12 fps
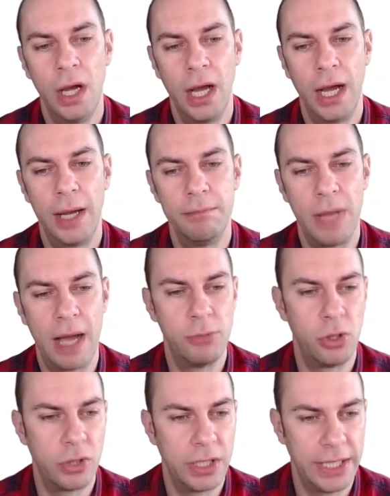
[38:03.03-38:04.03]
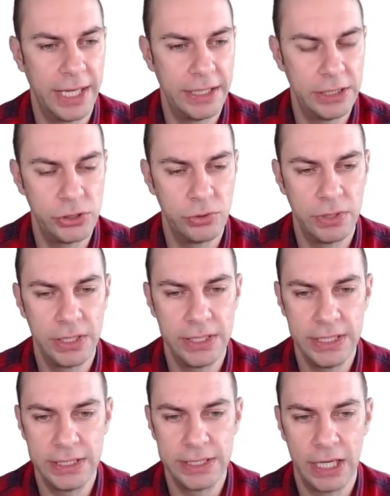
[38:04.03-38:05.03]
I'm not going to get into the
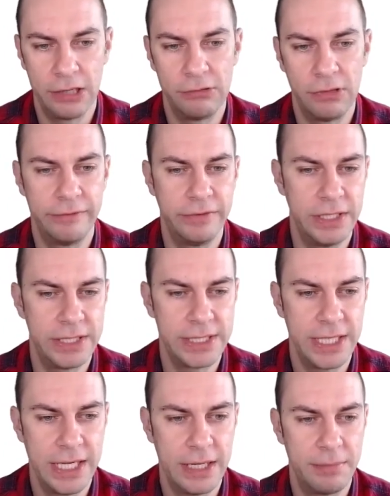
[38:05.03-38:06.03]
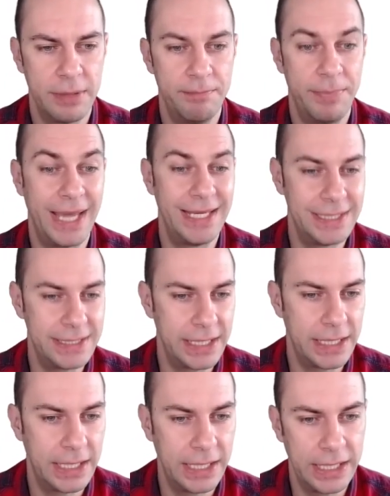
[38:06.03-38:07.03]
detail of this here, but
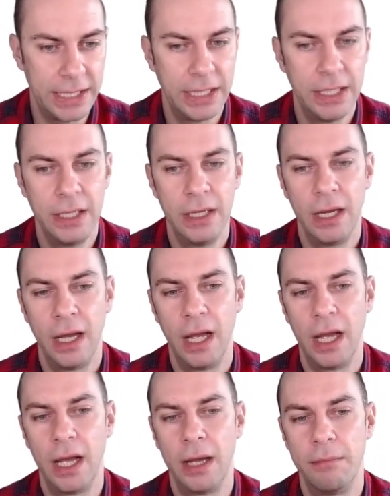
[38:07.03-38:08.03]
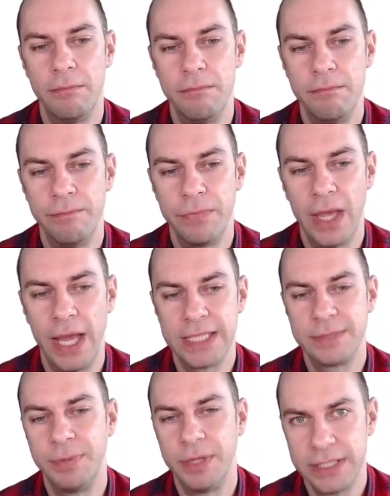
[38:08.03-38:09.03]
basically,
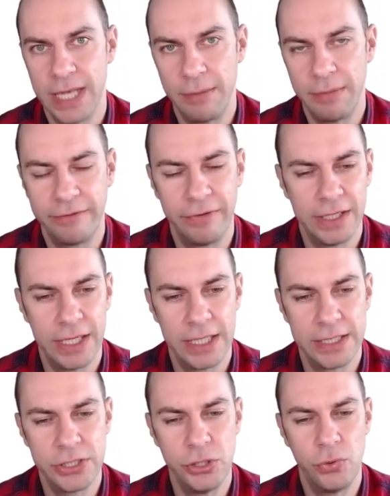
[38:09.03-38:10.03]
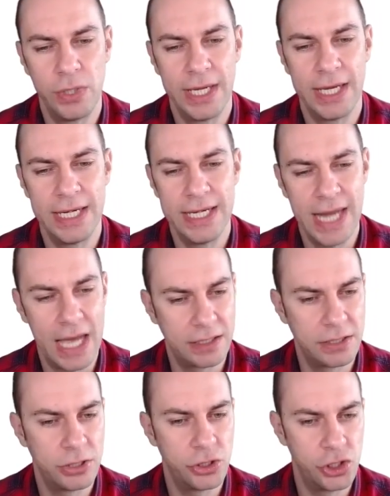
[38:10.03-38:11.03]
as per Islamic finance, you
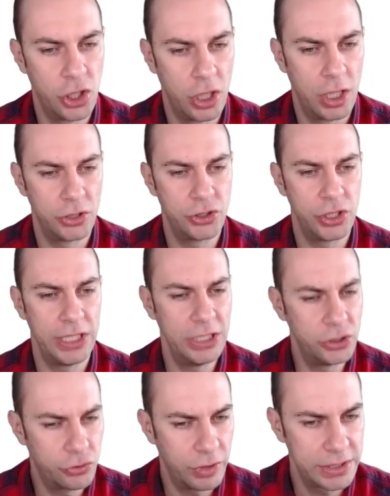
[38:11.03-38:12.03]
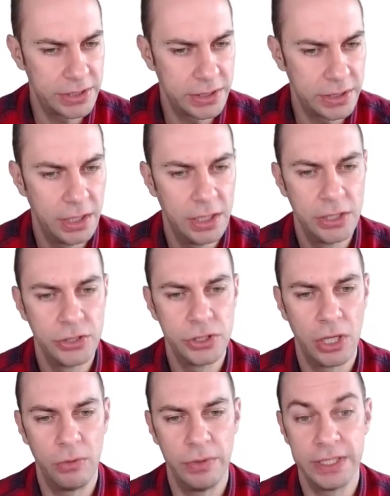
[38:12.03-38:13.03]
cannot charge interest.
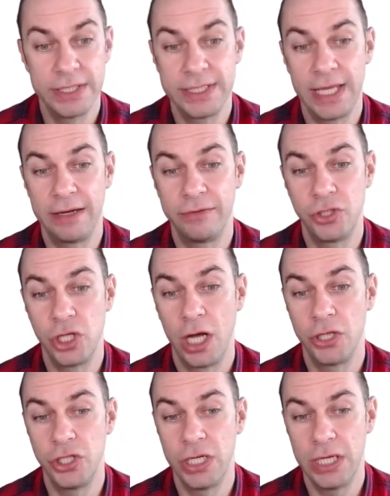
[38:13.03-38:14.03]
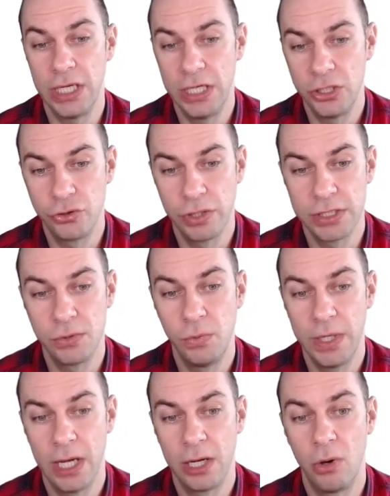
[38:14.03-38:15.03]
So instead of charging interest,
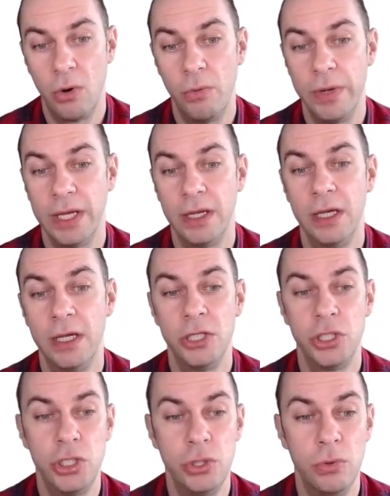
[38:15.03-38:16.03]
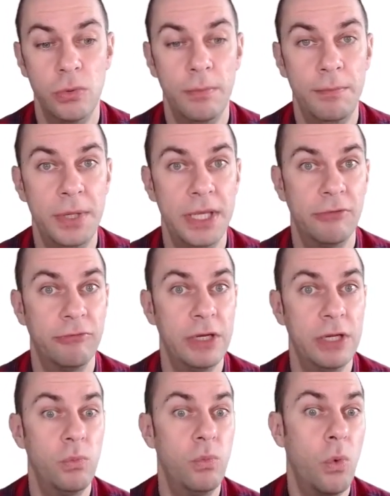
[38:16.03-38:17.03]
we are going to be
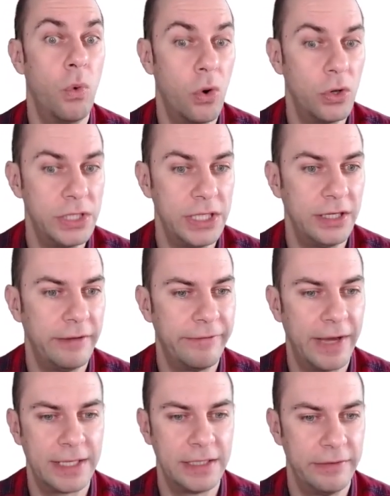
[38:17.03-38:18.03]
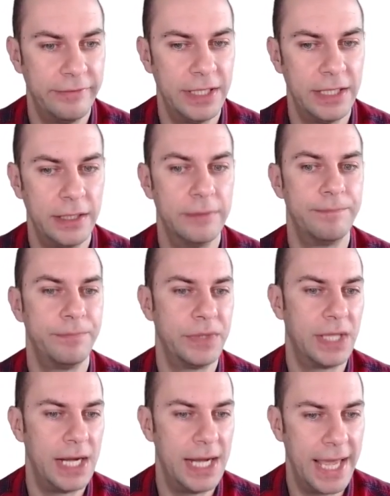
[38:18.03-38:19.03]
rewarding effectively
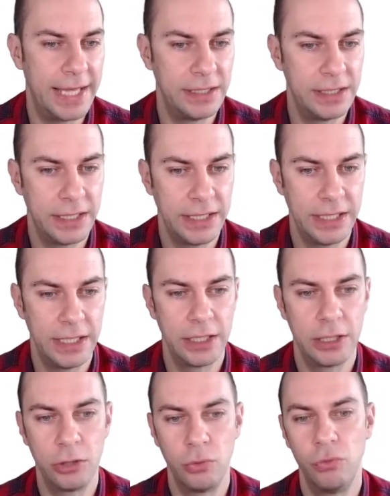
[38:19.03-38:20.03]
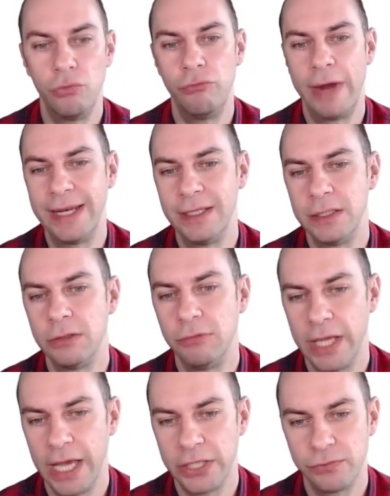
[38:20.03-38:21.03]
the lender here through rental
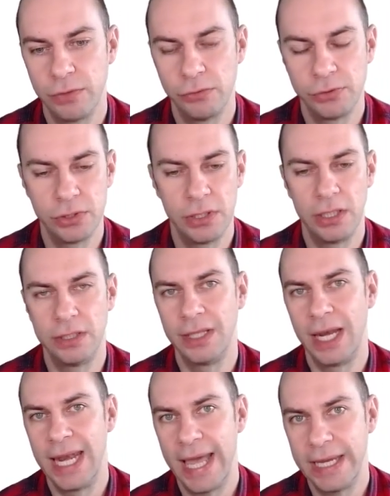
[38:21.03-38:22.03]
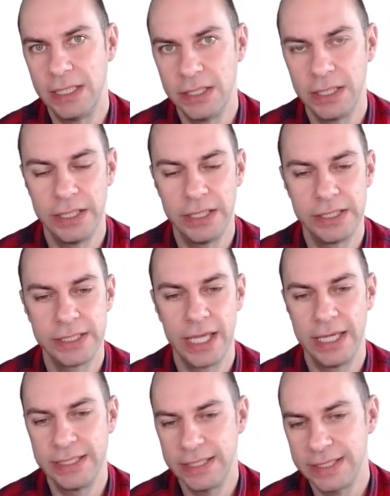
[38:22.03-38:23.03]
cash flow. So the lender in this
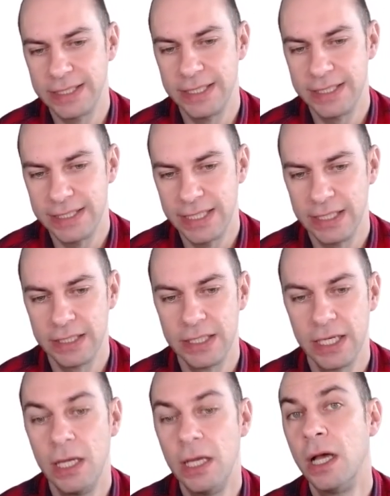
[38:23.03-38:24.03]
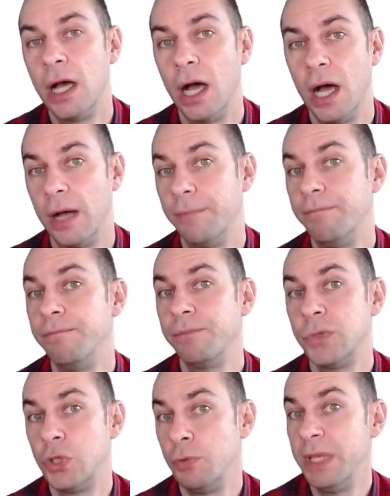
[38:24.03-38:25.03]
case is considered
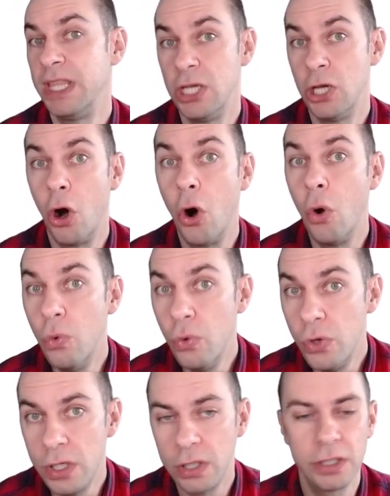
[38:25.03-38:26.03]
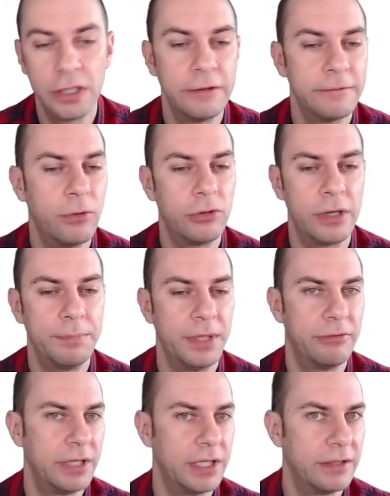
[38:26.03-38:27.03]
to be the owner for a
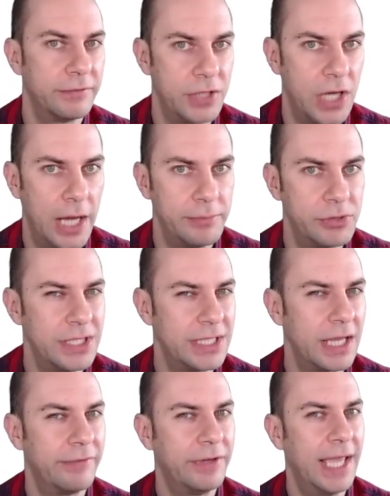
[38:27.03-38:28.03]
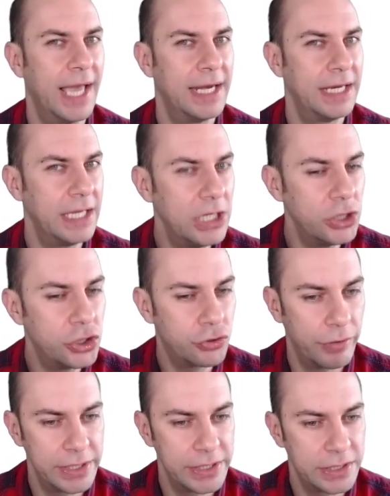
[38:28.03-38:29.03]
period of time. So instead of getting
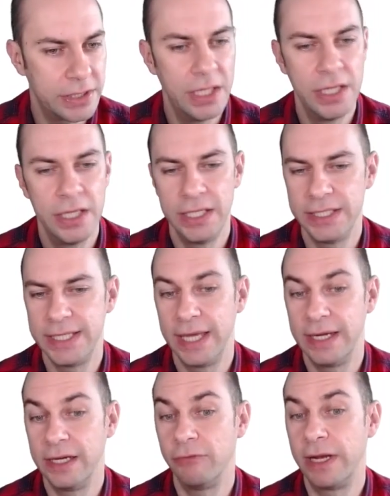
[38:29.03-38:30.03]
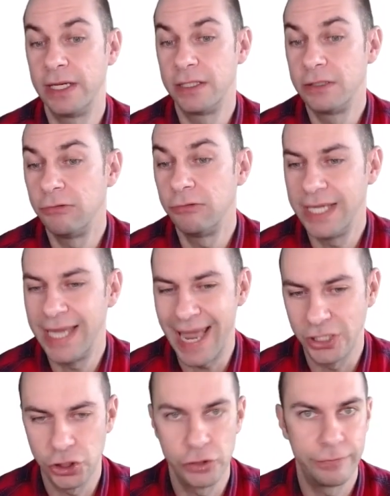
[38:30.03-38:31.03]
interest, is getting rental
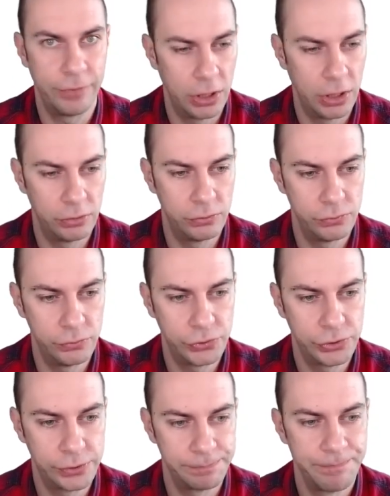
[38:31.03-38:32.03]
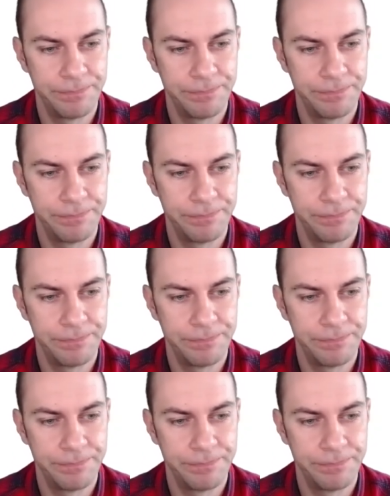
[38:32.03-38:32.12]
cash flows.